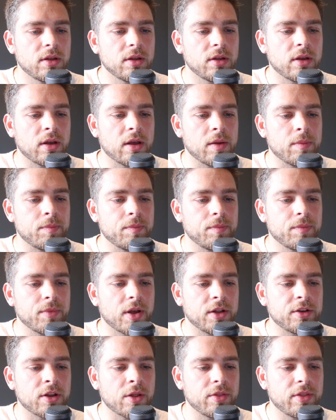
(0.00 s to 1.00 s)
Um,
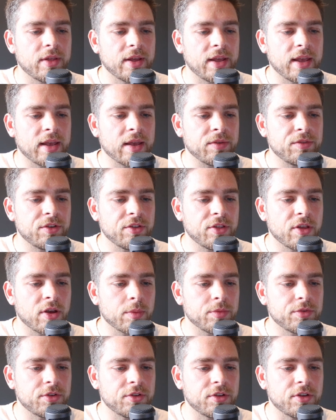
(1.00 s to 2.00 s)
I don't think it gives you the
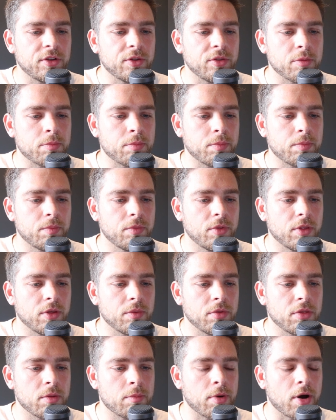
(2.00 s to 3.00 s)
option to do the, the,
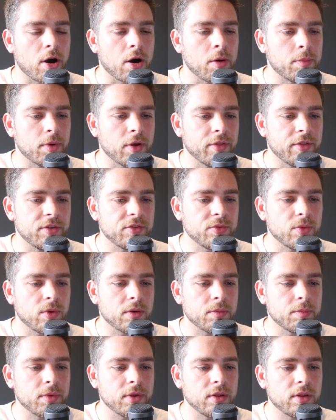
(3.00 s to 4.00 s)
the pop on this
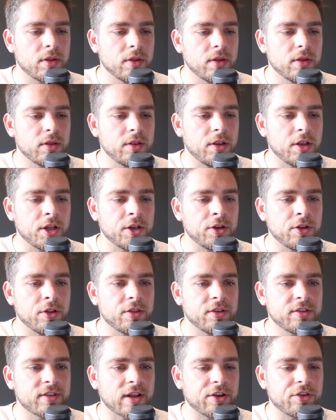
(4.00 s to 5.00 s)
one, but you can do
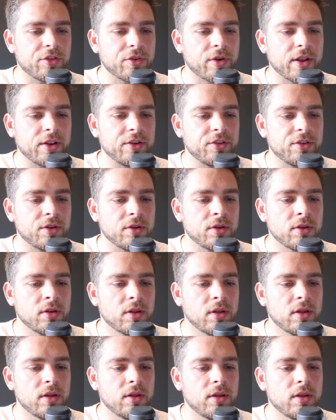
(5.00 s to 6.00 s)
the saturation,
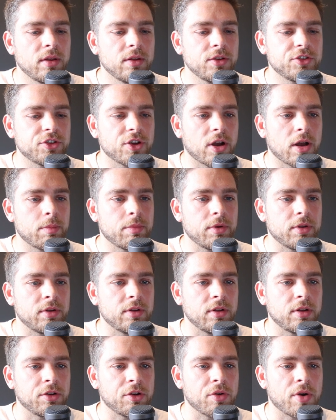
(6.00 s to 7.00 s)
sharpen
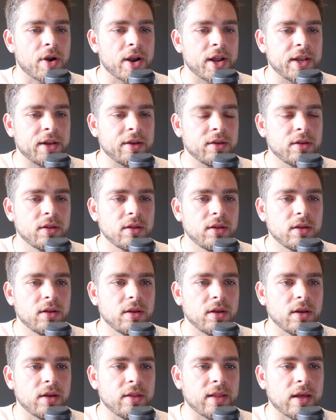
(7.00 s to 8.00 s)
and grain,
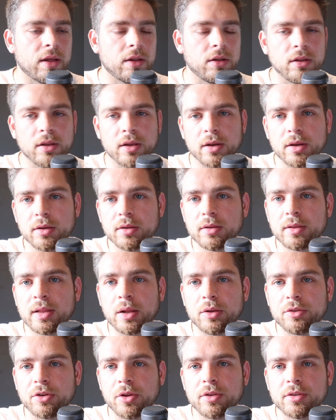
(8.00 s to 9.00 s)
and that'll uh,
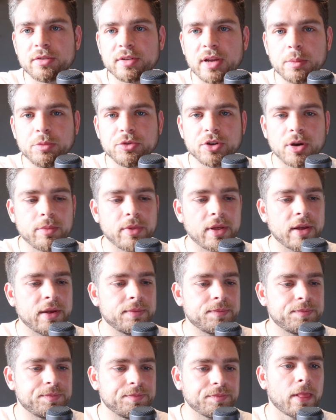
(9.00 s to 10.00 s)
that'll do the same job there.
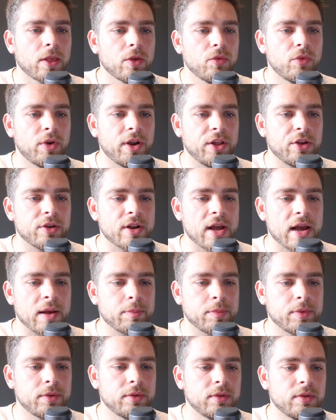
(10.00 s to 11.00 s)
Really good
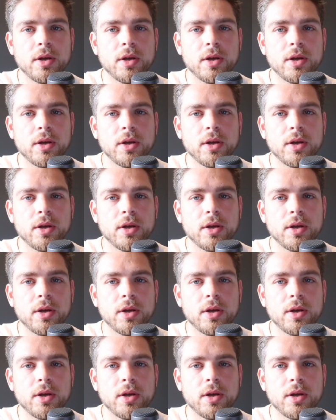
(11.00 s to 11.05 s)
app.